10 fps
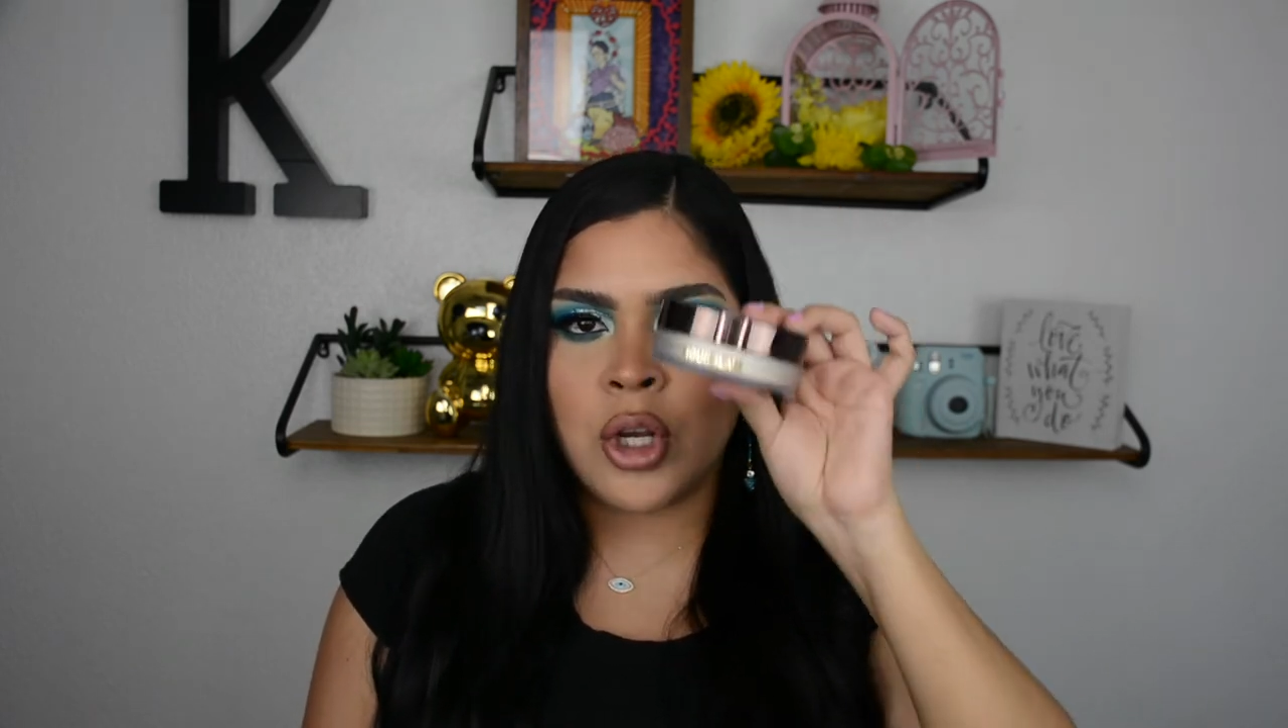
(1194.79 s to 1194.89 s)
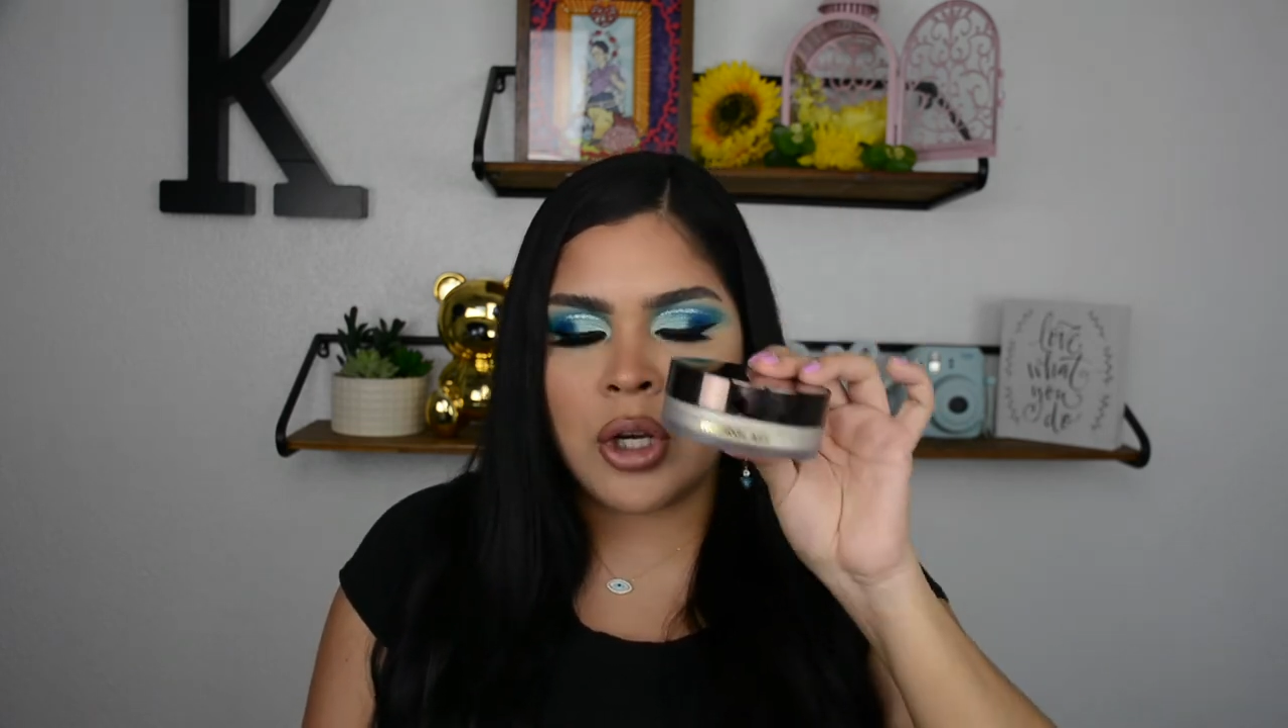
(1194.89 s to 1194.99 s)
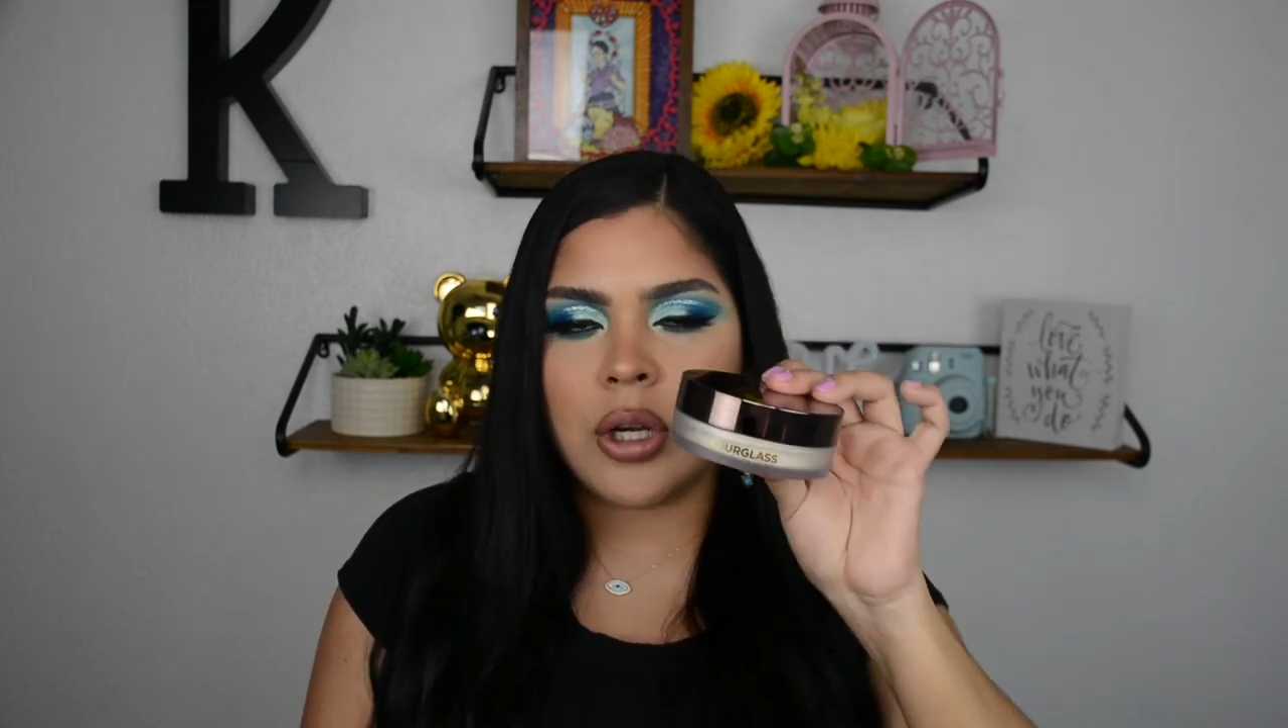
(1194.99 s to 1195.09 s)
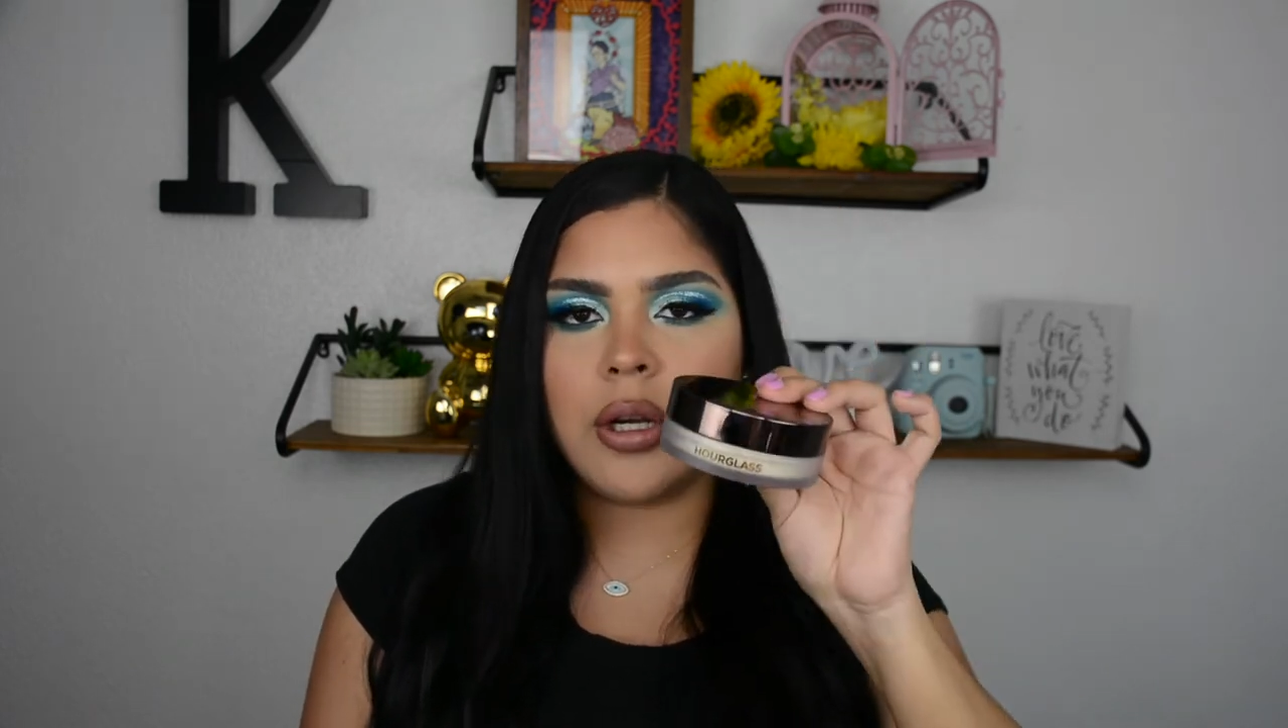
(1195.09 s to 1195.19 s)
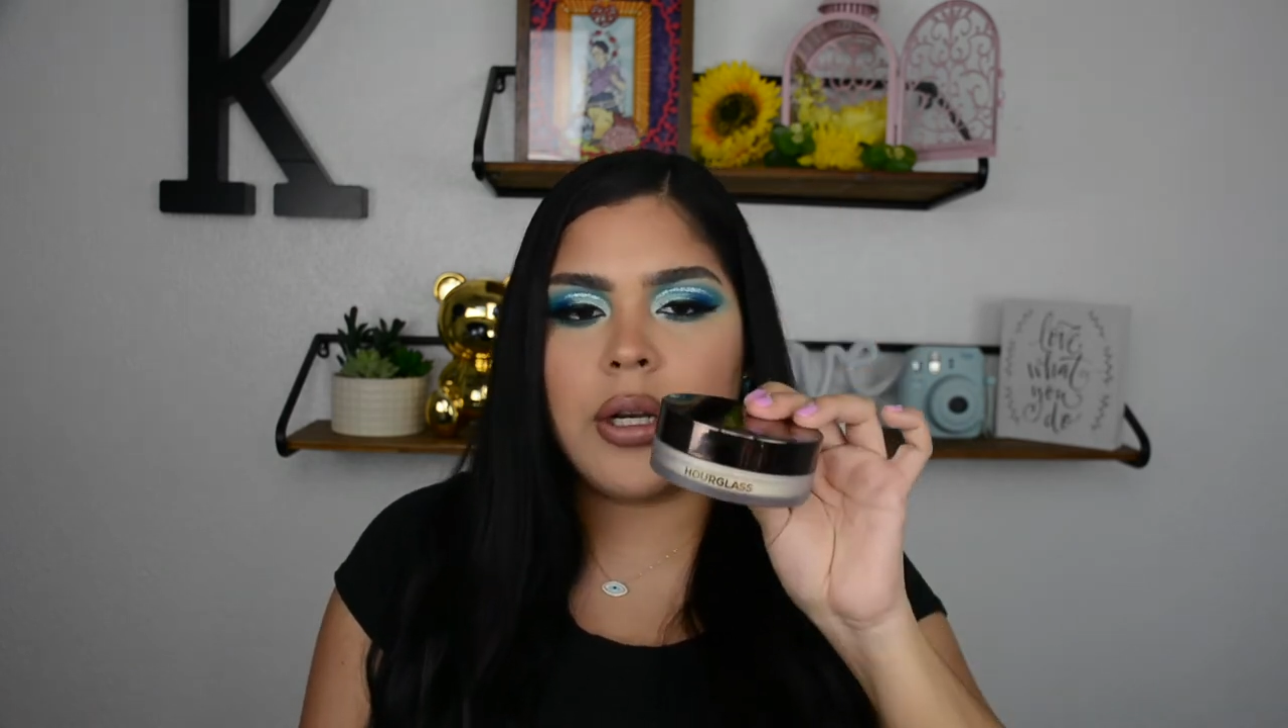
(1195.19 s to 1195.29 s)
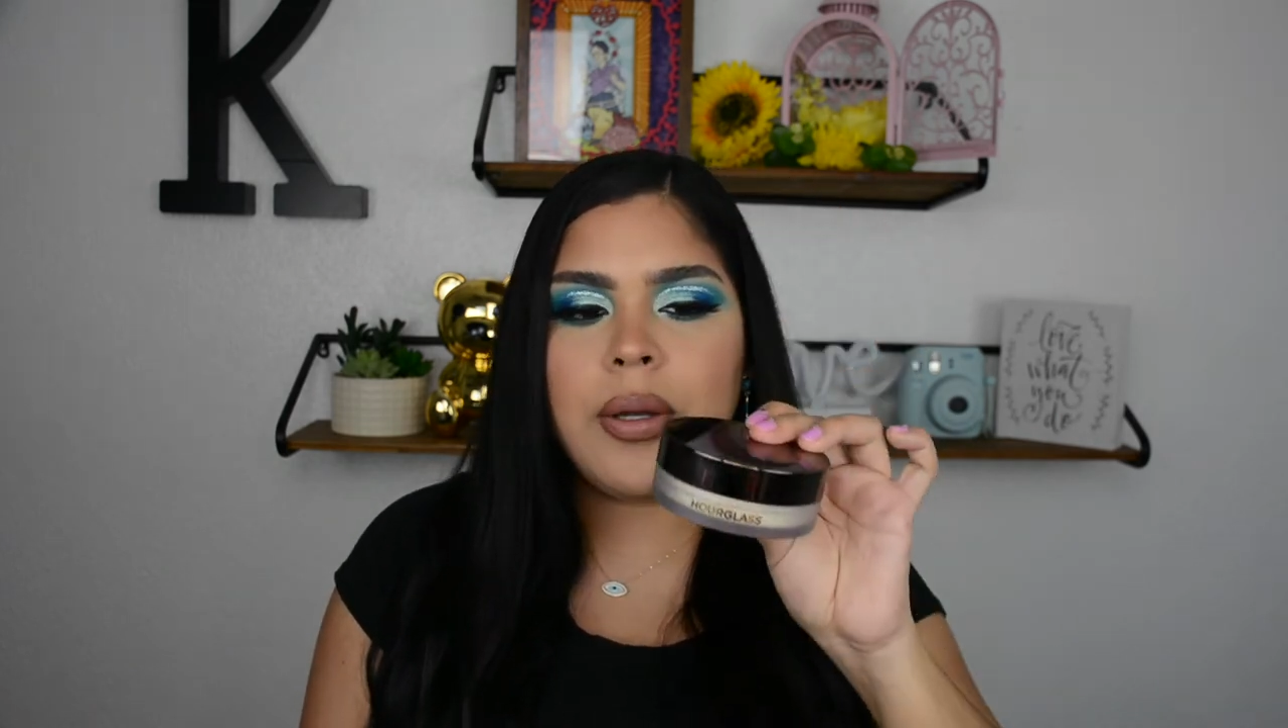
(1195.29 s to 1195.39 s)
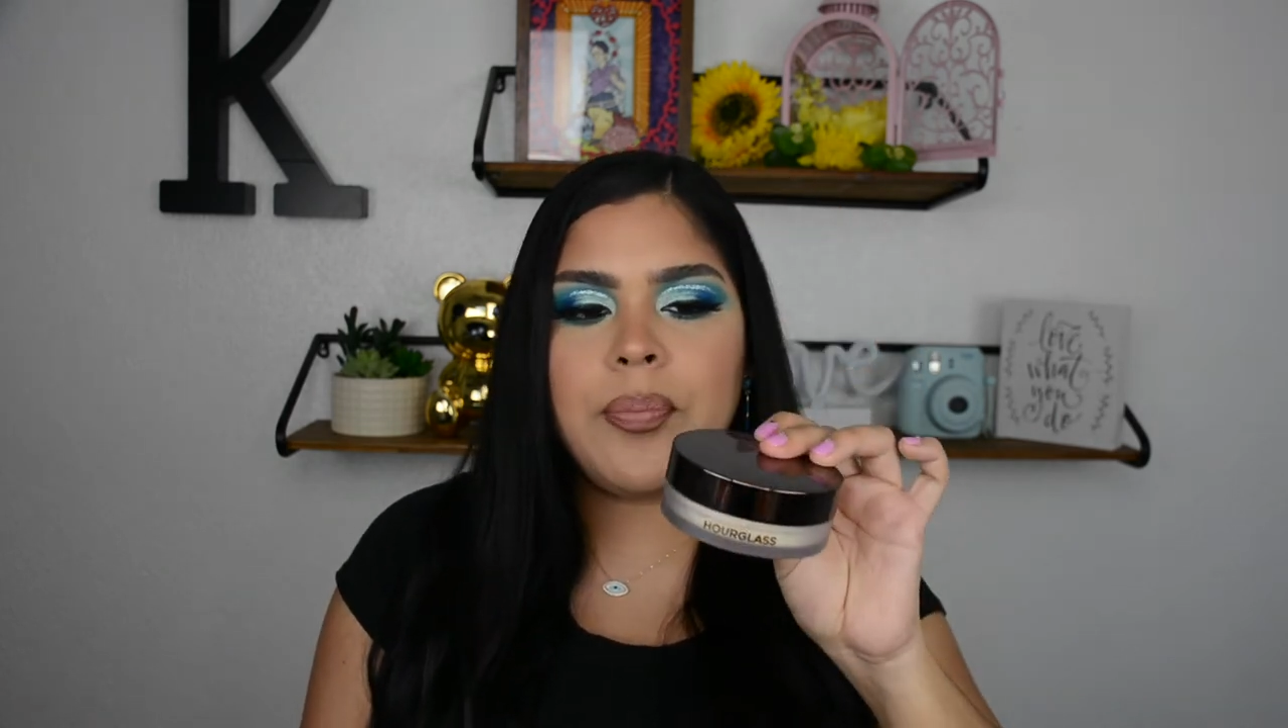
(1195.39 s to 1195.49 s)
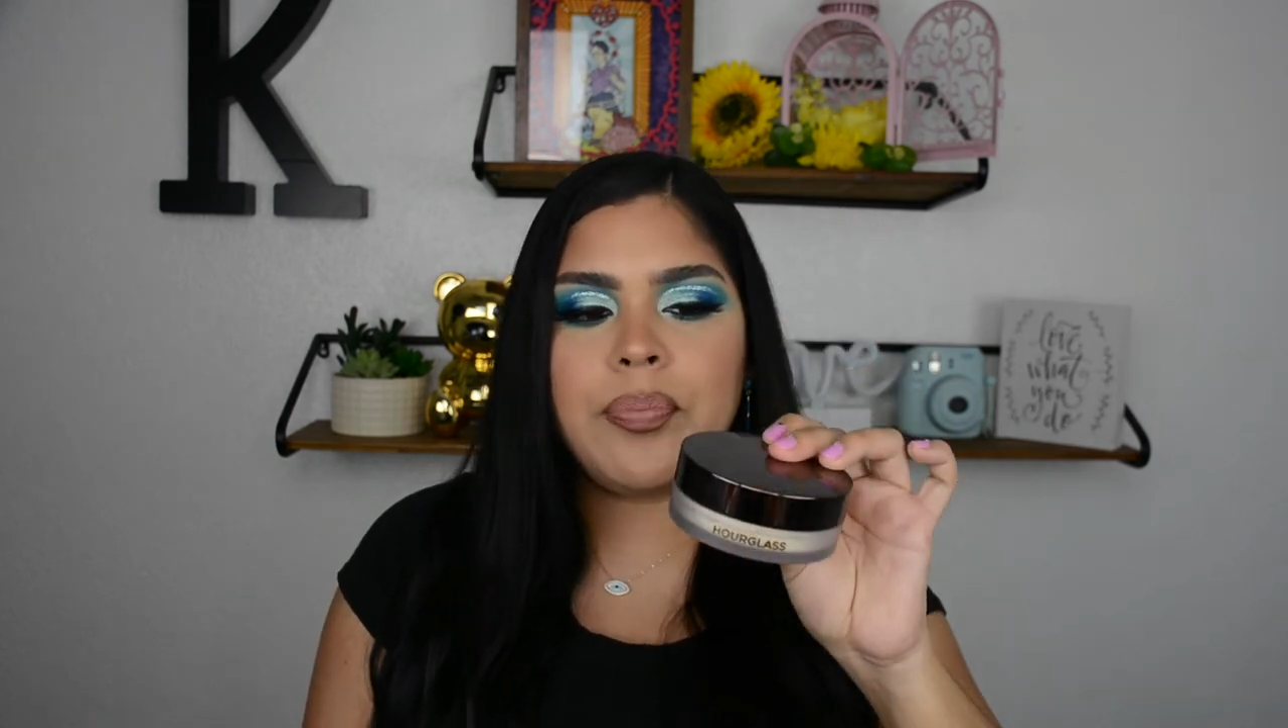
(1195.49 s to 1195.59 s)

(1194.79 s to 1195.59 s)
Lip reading: good